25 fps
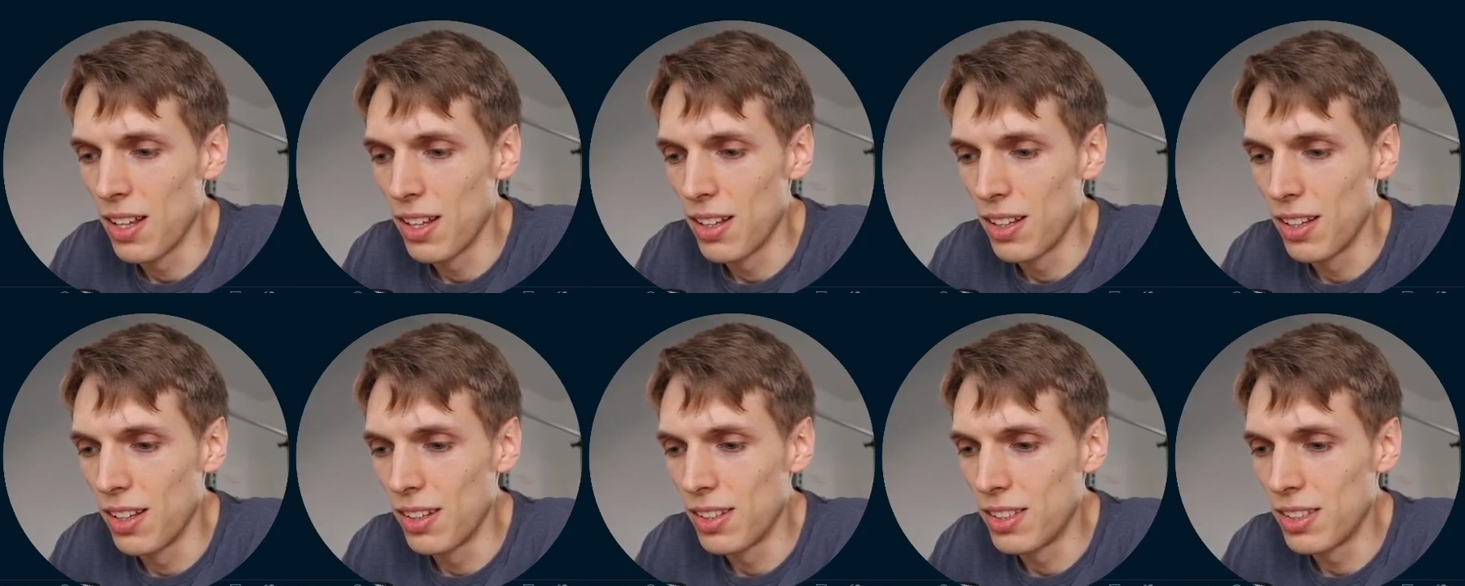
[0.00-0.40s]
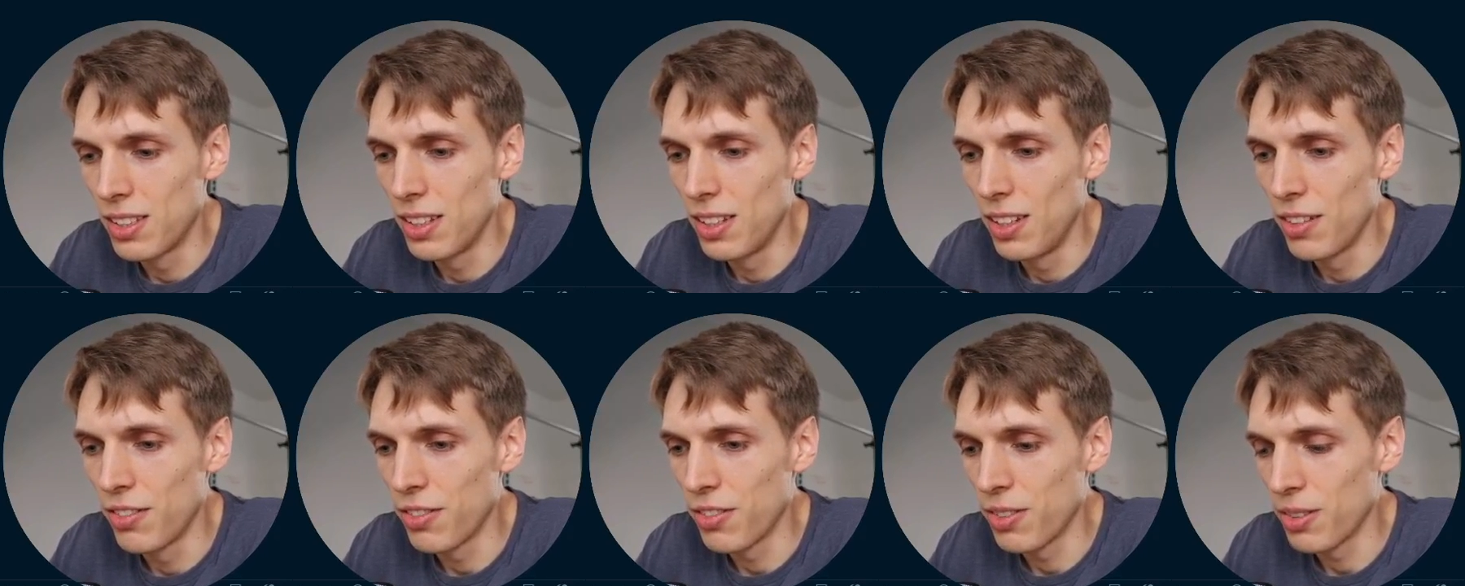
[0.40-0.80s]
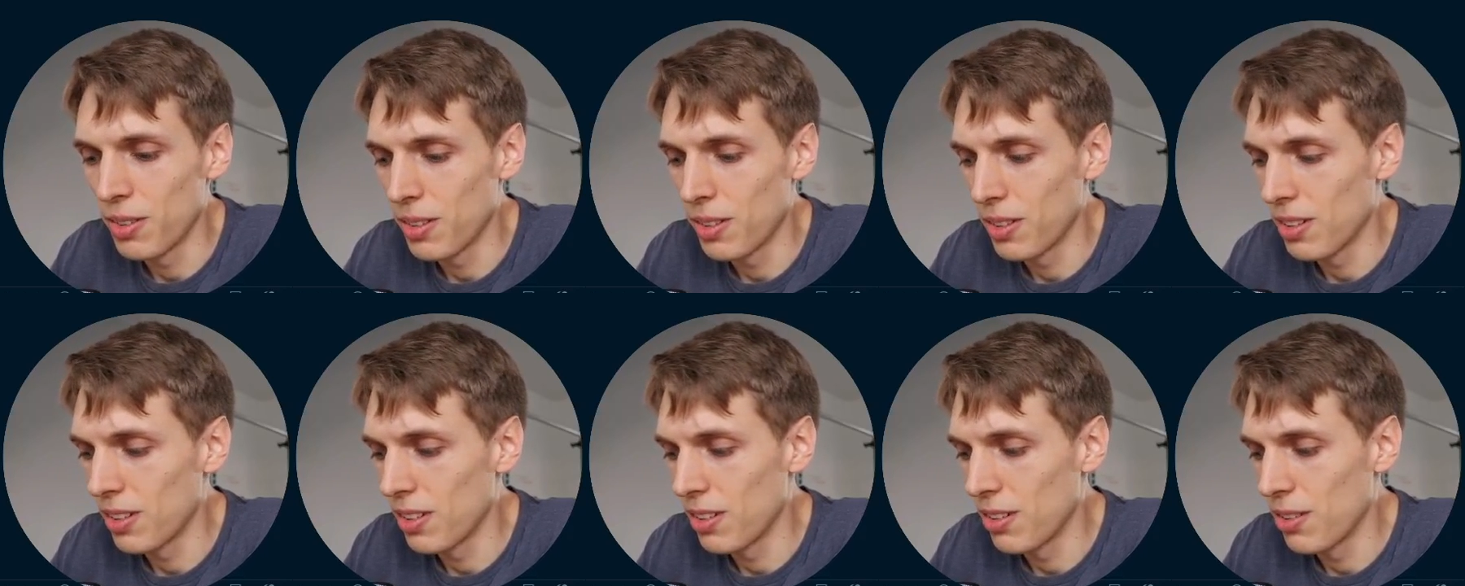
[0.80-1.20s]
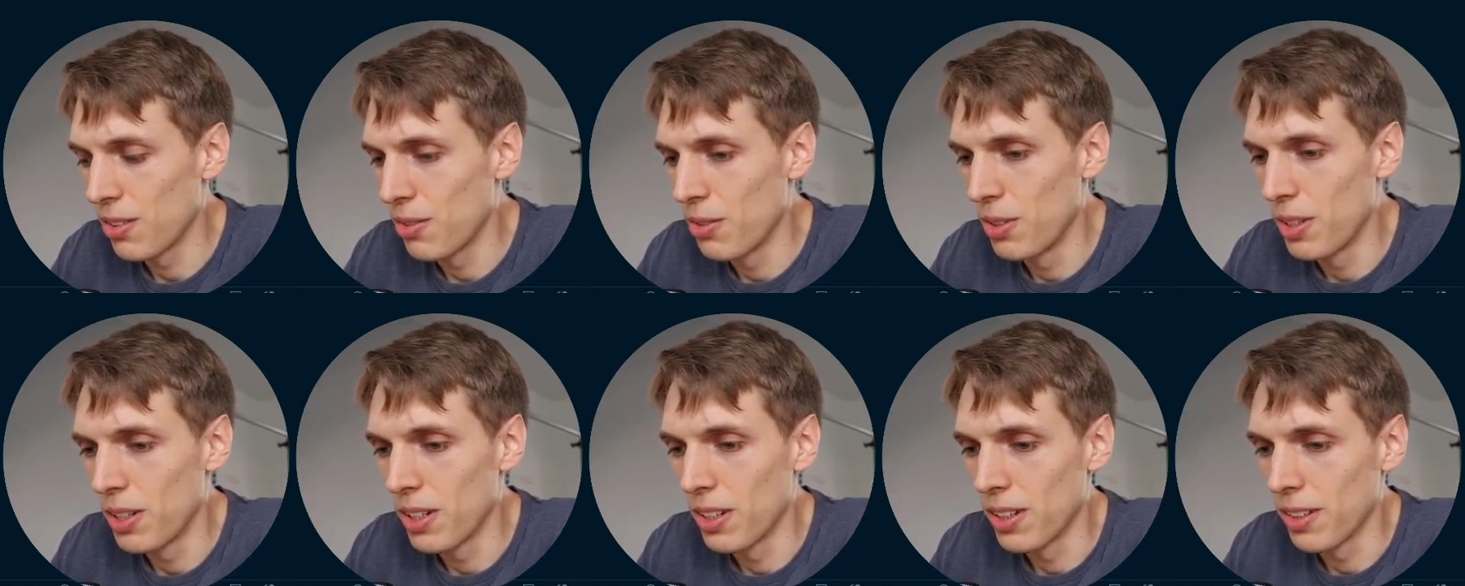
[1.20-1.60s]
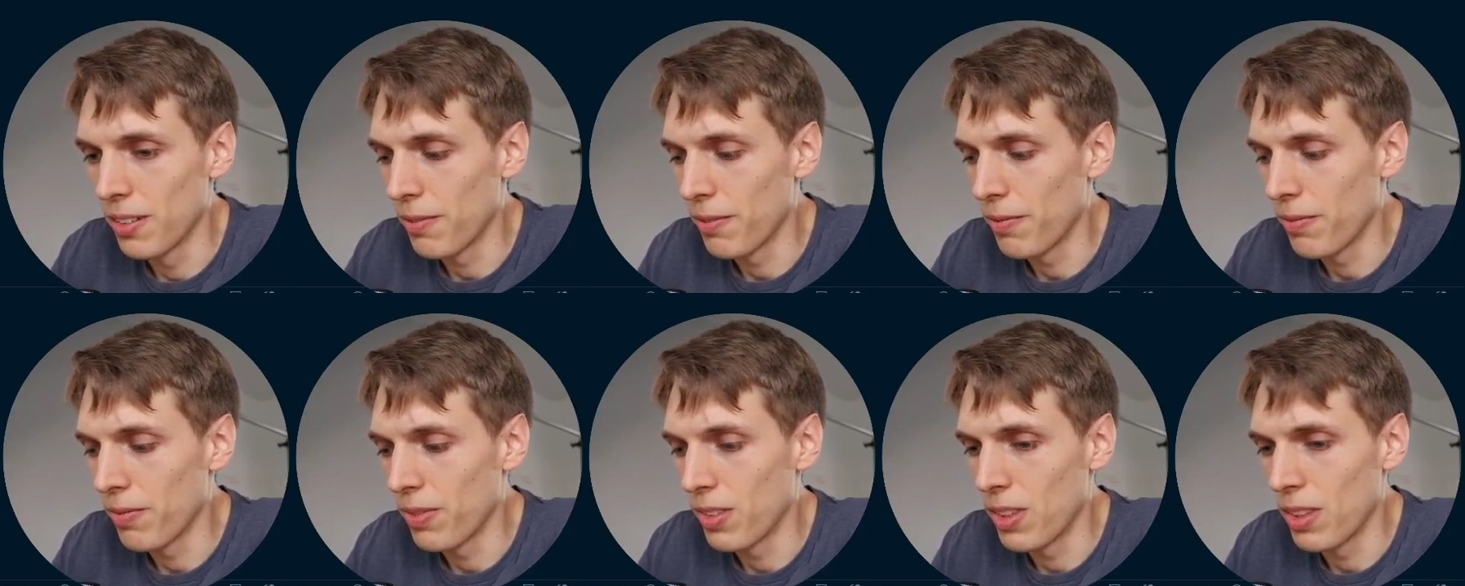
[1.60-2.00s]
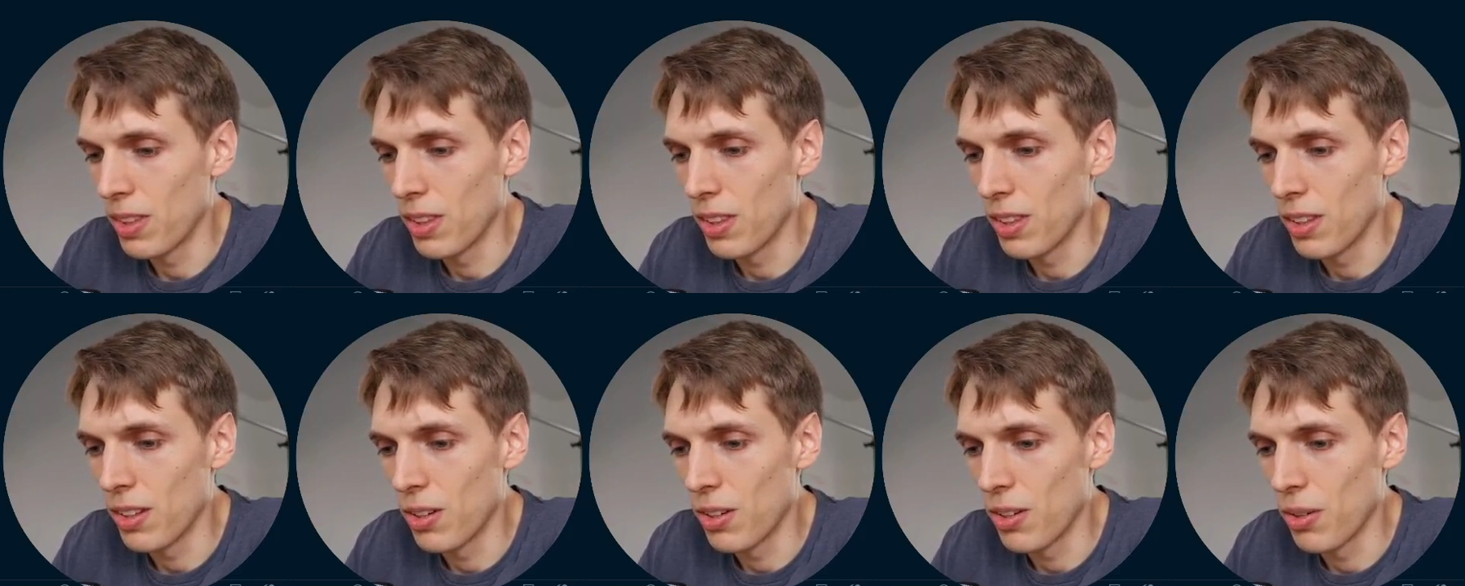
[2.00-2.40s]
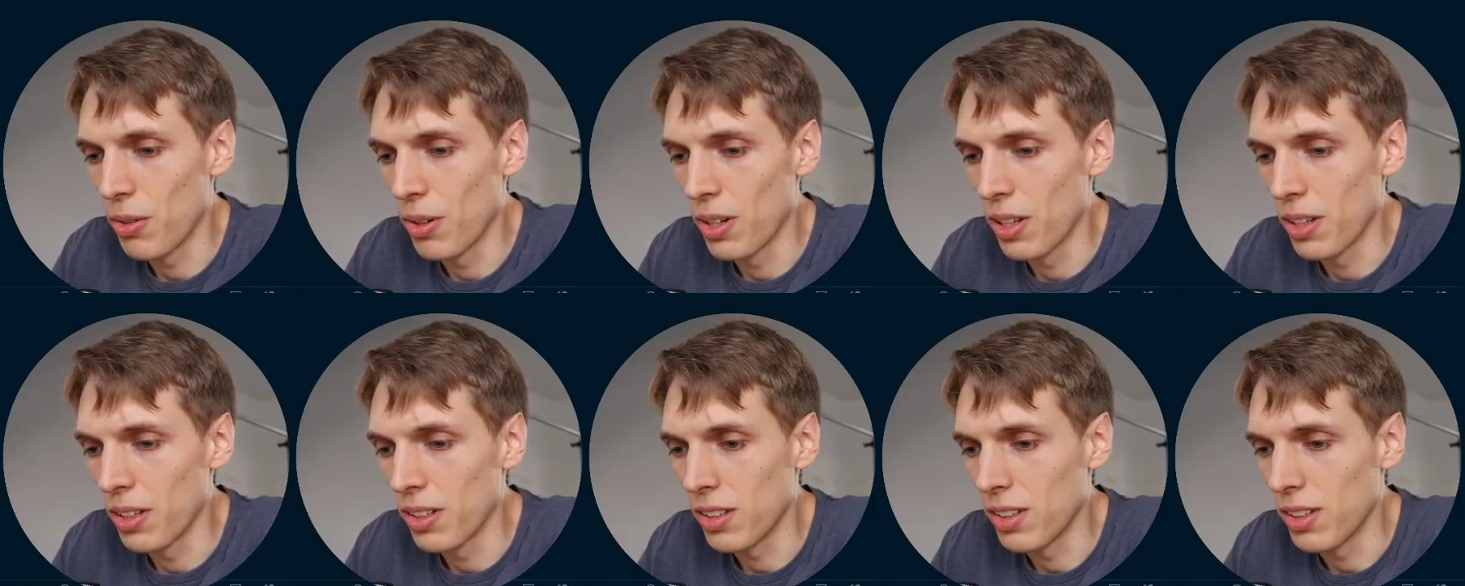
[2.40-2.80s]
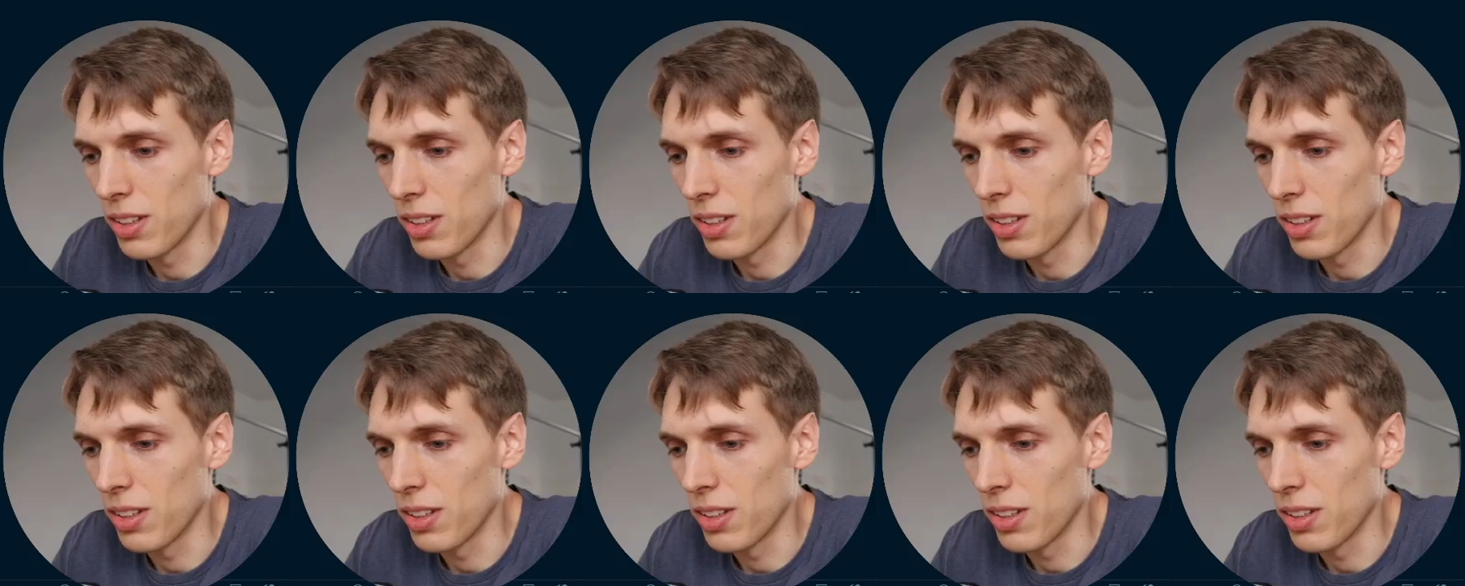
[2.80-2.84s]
Let's see if we can run